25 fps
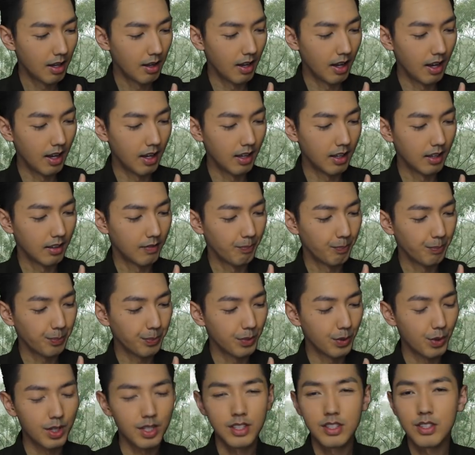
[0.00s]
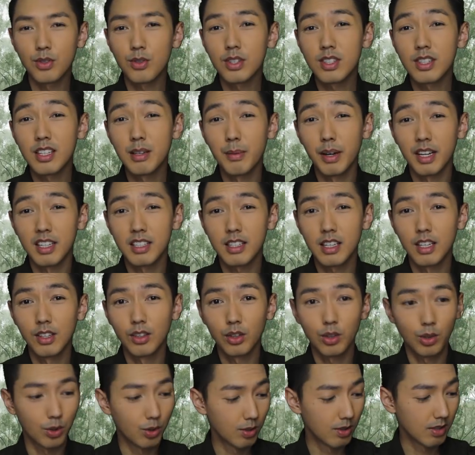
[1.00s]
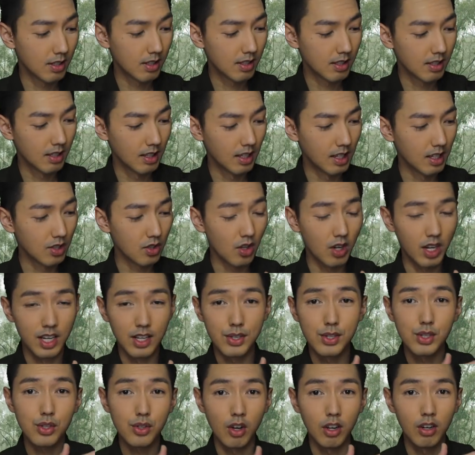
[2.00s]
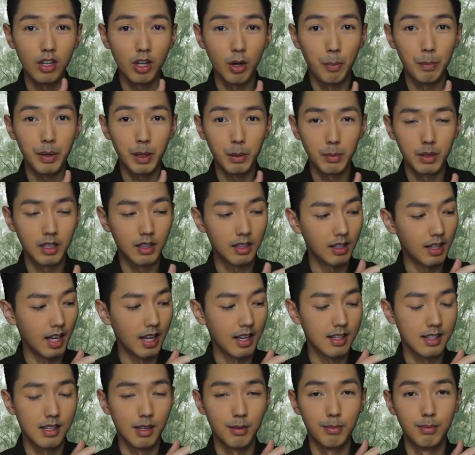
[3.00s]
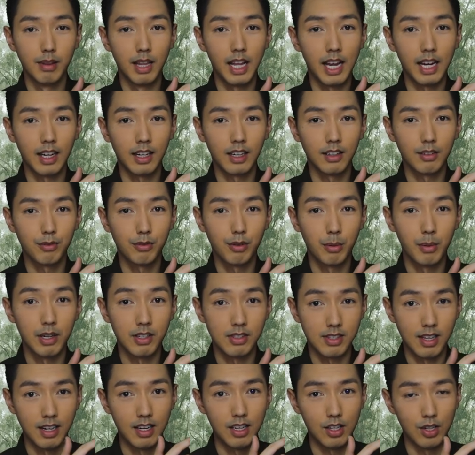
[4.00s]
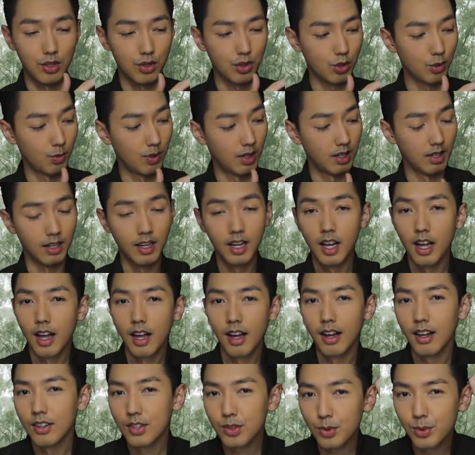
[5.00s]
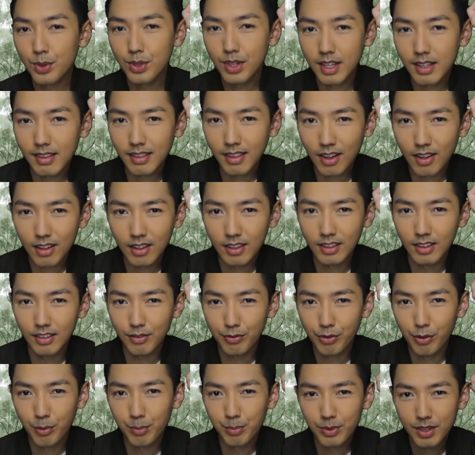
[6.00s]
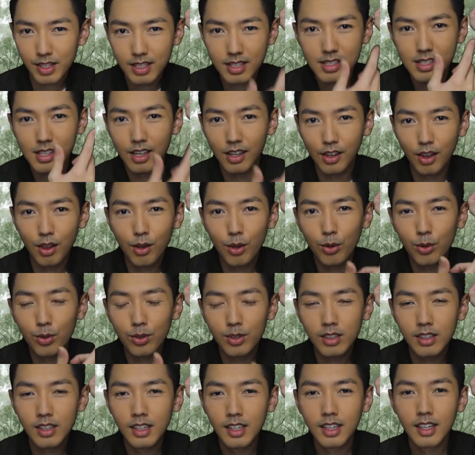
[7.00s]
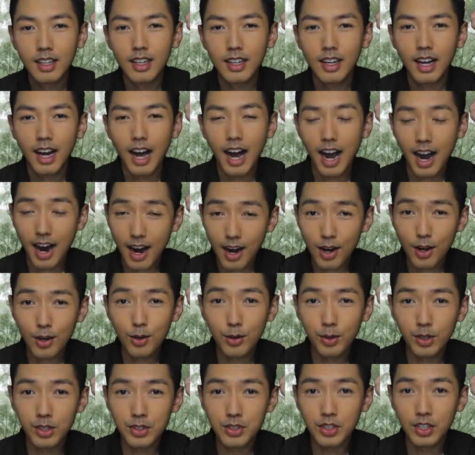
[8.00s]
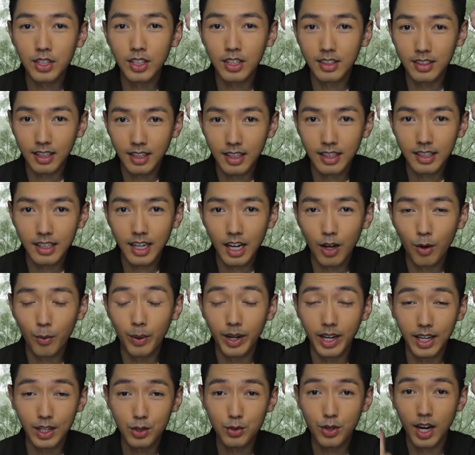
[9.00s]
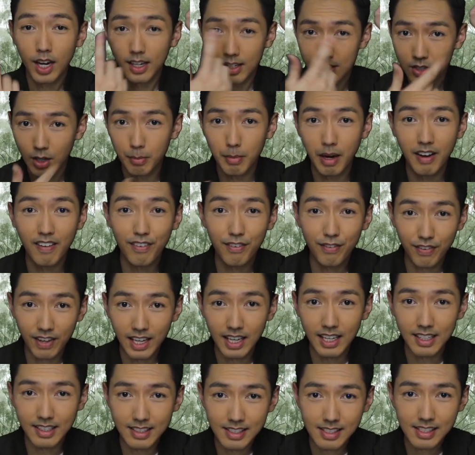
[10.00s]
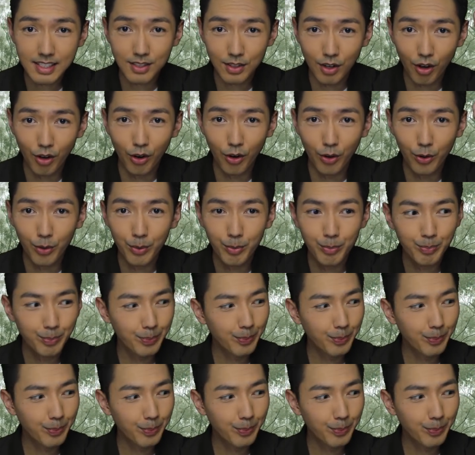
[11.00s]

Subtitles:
and you can still see my skin tones. It's not as solid or pigmented as the black from our standard issue one. So you can tell from this alone how it's gonna turn out when I try this on my face, so